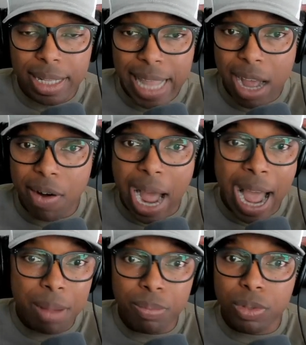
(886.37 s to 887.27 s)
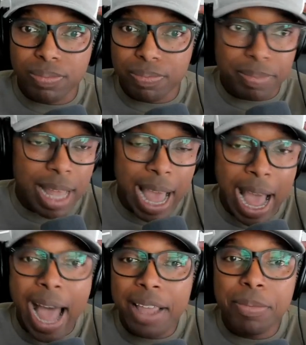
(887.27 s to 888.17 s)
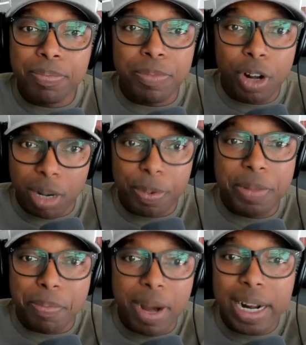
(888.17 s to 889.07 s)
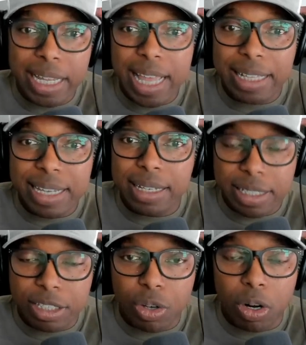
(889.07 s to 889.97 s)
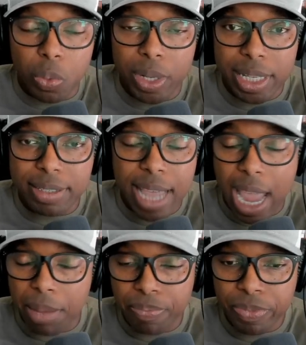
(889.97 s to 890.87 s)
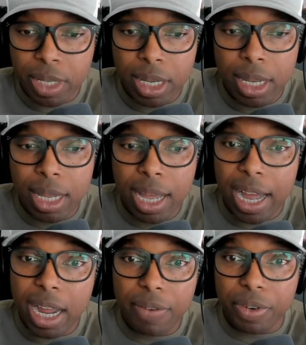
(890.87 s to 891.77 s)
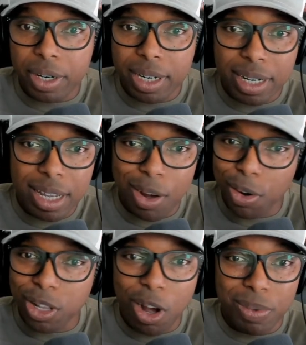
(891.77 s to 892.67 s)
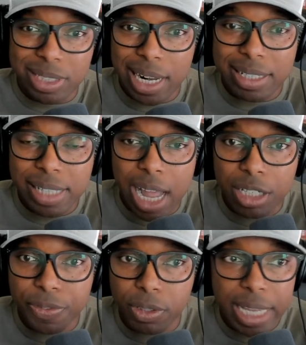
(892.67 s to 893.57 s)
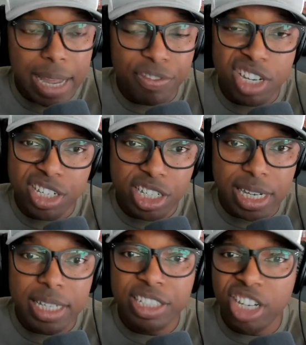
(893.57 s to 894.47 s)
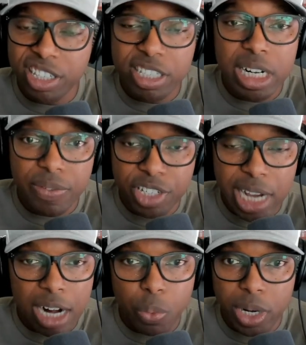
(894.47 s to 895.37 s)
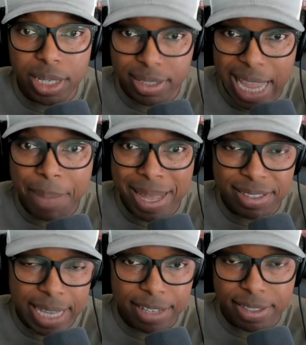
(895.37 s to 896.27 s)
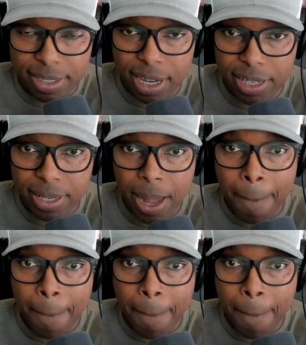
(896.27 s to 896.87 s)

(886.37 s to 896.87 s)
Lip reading: Now, I am going to put money that Texas is going to win this game. However, Oklahoma is not a slouch, folks. They have just as good of a shot of winning this game as Texas does.